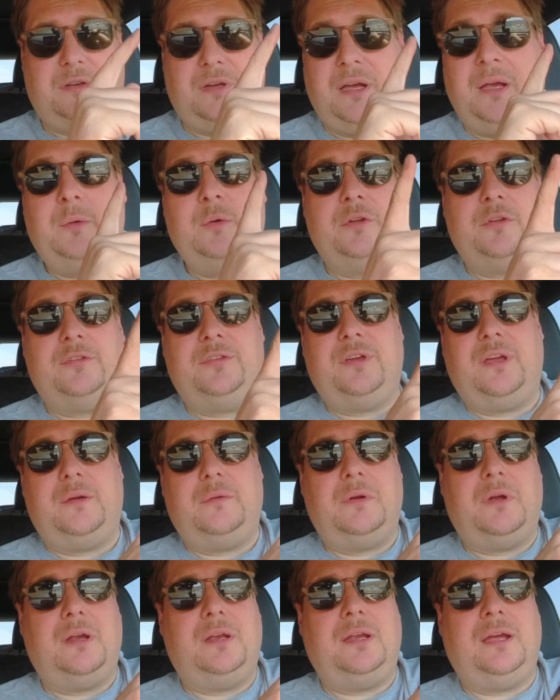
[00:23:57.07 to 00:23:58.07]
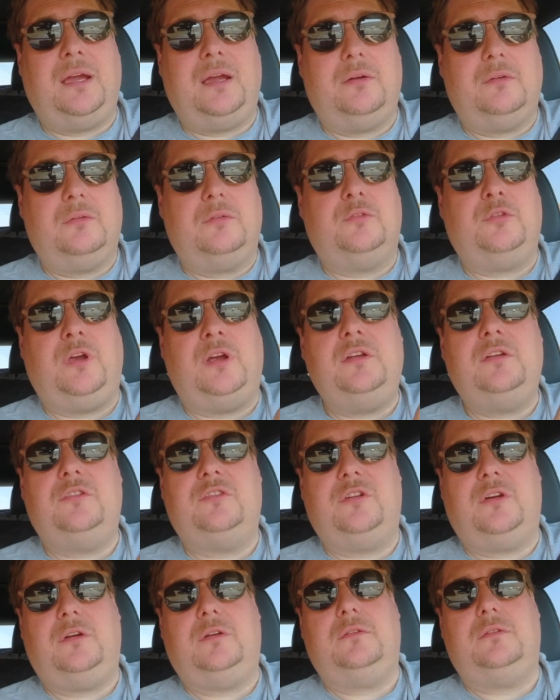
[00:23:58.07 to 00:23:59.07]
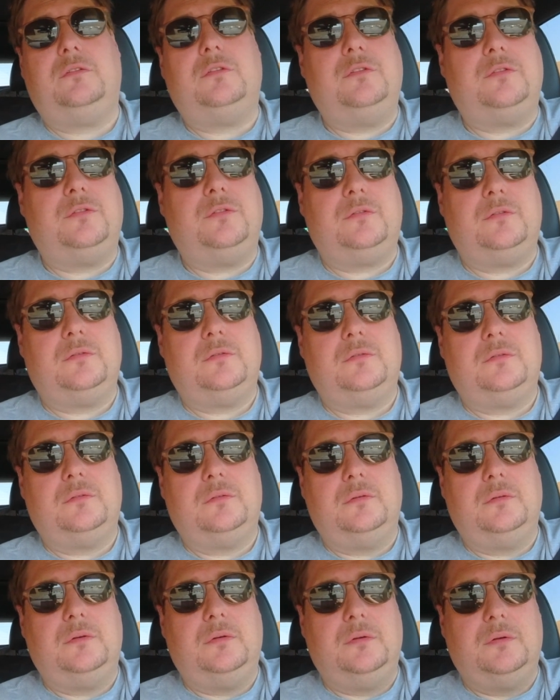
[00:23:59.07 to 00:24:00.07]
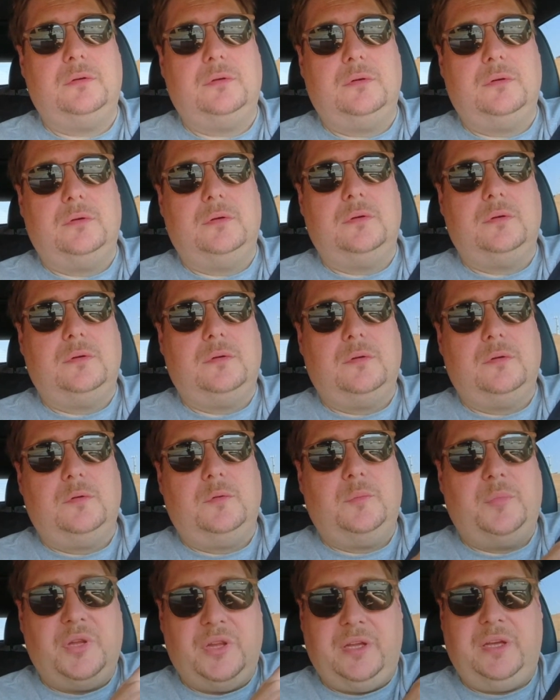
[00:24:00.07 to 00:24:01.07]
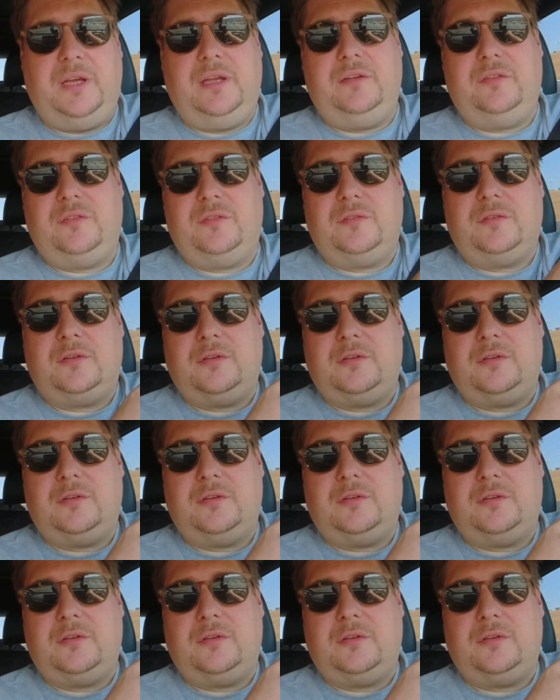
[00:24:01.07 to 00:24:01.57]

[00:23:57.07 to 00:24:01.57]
And I will say right now, Trader Joe's, please